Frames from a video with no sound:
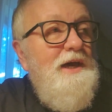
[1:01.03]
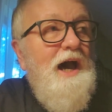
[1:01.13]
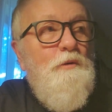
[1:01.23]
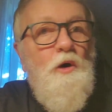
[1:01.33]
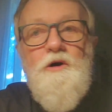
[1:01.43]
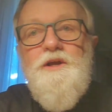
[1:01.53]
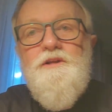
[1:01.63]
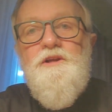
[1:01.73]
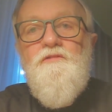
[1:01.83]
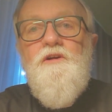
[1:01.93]
I walk
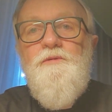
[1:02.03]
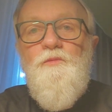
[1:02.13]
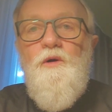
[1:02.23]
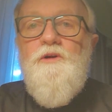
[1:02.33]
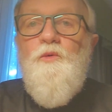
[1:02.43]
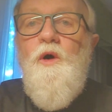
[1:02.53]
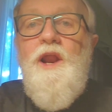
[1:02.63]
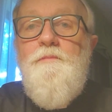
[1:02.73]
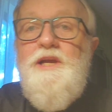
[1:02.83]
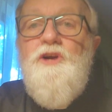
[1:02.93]
into a room and wonder what
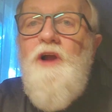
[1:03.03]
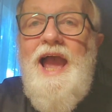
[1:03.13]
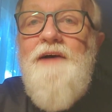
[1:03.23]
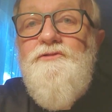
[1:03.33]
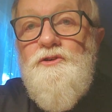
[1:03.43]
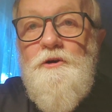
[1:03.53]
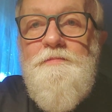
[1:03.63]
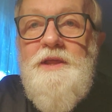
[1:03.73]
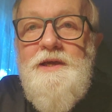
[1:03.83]
I'm here after.